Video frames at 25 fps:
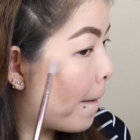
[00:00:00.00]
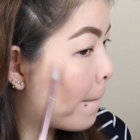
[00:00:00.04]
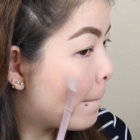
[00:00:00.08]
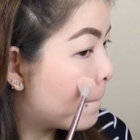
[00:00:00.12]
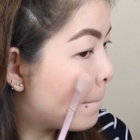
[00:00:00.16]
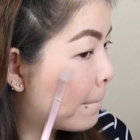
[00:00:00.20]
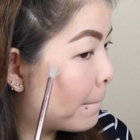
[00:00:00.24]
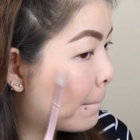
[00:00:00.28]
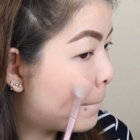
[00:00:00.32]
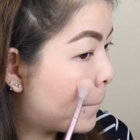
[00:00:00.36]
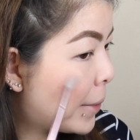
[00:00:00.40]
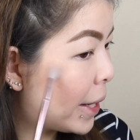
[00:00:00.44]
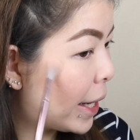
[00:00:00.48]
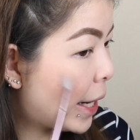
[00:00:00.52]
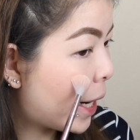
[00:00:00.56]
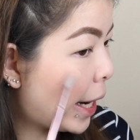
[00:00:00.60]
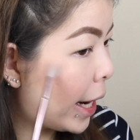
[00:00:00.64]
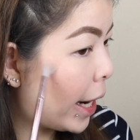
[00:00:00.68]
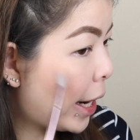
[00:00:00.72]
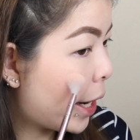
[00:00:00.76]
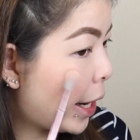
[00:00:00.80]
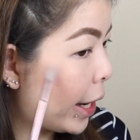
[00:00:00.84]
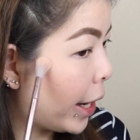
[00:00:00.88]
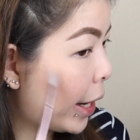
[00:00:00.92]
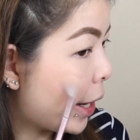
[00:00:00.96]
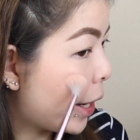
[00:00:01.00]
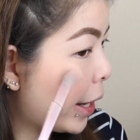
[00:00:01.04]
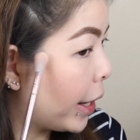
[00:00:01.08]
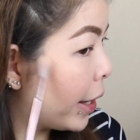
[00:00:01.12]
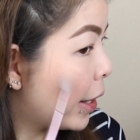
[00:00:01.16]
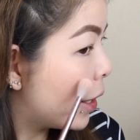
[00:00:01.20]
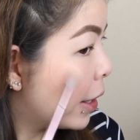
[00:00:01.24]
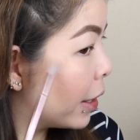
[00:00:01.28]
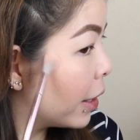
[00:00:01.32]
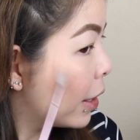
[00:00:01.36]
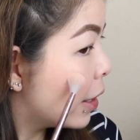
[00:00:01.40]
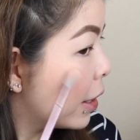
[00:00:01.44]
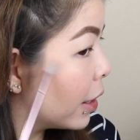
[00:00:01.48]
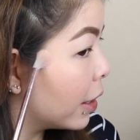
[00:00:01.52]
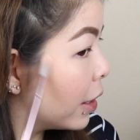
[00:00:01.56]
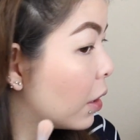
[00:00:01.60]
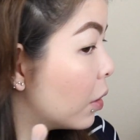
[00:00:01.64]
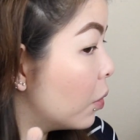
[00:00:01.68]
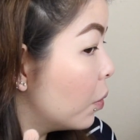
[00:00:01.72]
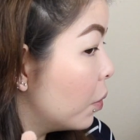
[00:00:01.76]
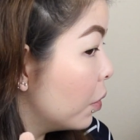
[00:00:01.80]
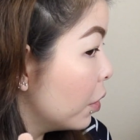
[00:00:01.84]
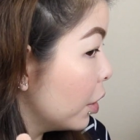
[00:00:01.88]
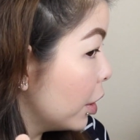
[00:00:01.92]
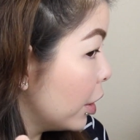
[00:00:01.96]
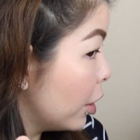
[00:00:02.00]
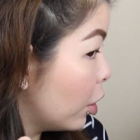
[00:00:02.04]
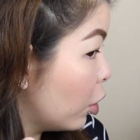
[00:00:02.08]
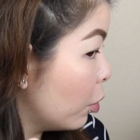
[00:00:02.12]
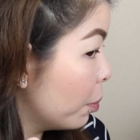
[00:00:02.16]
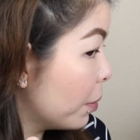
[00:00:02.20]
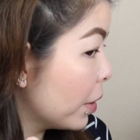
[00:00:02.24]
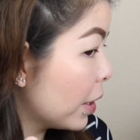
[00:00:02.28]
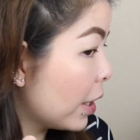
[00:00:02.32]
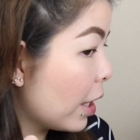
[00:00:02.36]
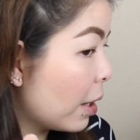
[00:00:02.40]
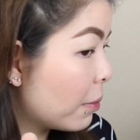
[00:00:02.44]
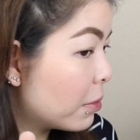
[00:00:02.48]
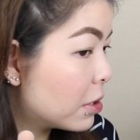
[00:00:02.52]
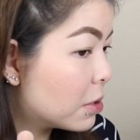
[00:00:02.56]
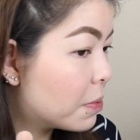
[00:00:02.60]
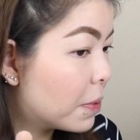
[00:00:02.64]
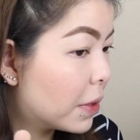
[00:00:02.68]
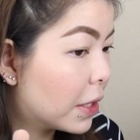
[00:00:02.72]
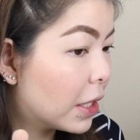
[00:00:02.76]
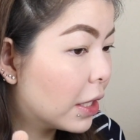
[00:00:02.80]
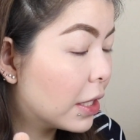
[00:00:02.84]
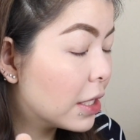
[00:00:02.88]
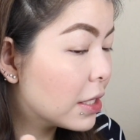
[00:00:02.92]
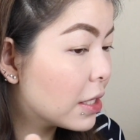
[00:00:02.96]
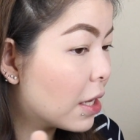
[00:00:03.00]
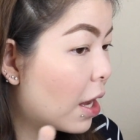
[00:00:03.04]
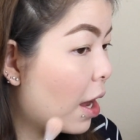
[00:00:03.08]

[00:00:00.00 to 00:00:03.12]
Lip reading: my god, I really hope the camera's picking this